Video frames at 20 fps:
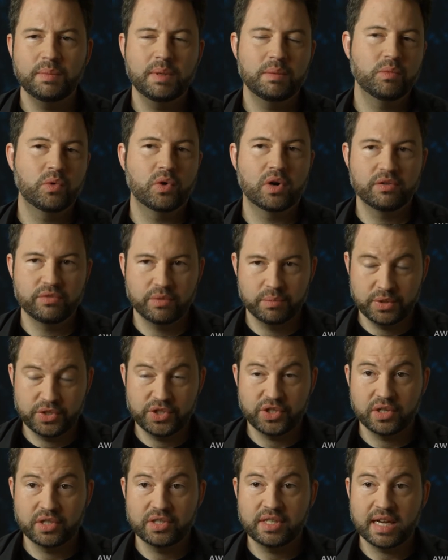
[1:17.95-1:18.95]
bit more of a
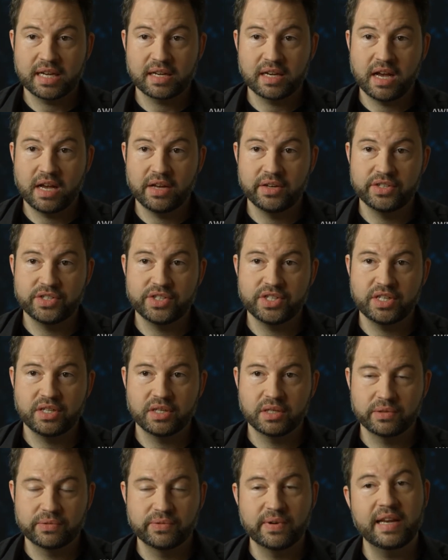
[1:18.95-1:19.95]
mature technology
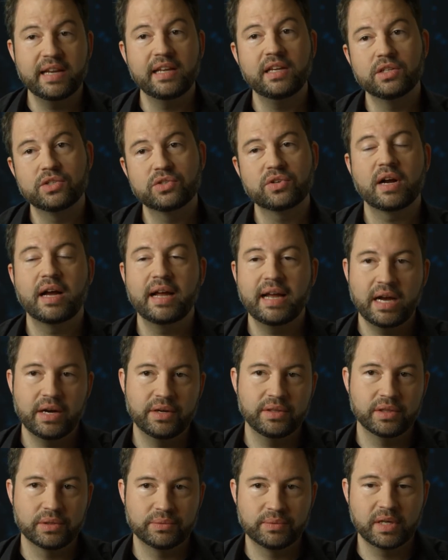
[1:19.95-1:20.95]
or ready to try
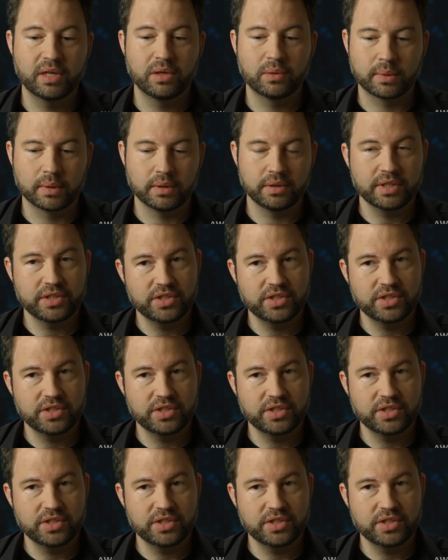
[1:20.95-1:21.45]
out in the real world.